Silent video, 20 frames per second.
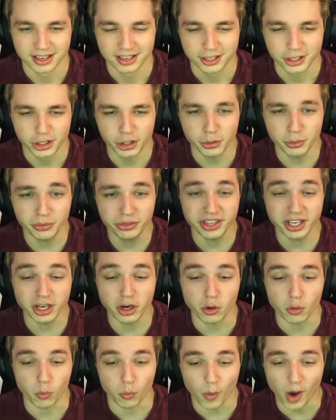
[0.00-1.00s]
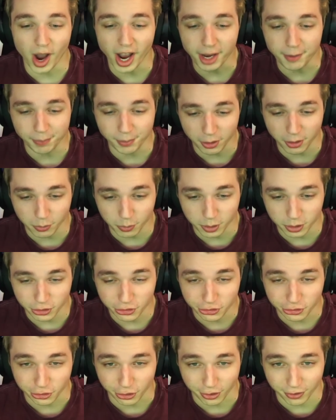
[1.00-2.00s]
You think Wiper will
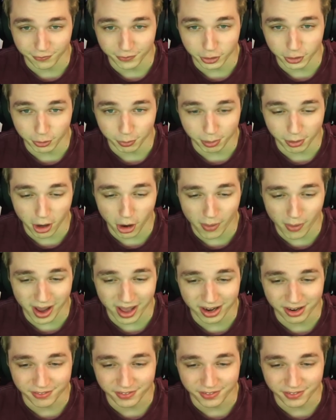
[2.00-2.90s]
serve you, bro, out of